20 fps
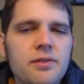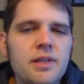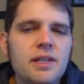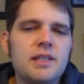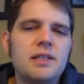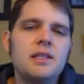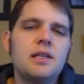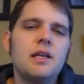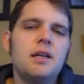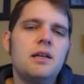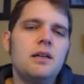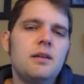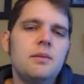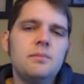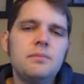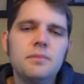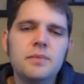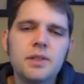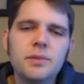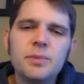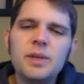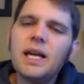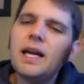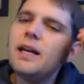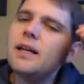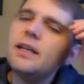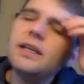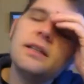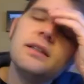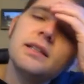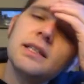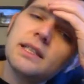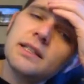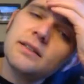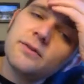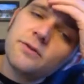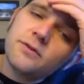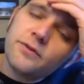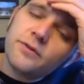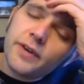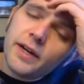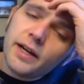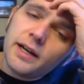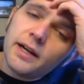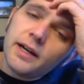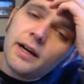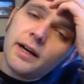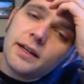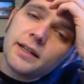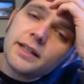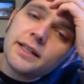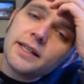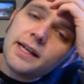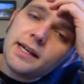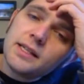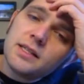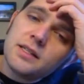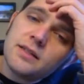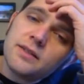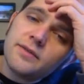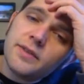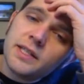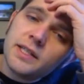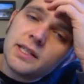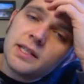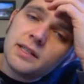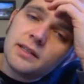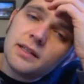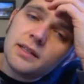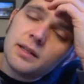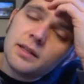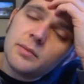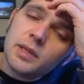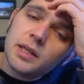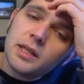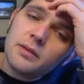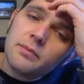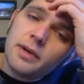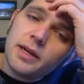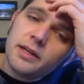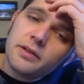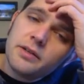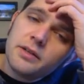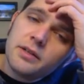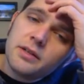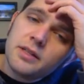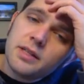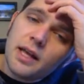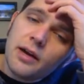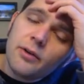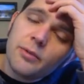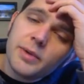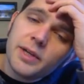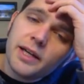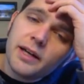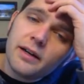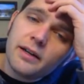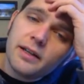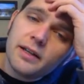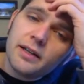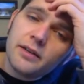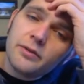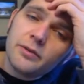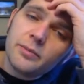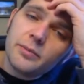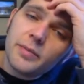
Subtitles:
things. It'd be kind of neat if guests visited the admitted patients. That would be kind of neat. It would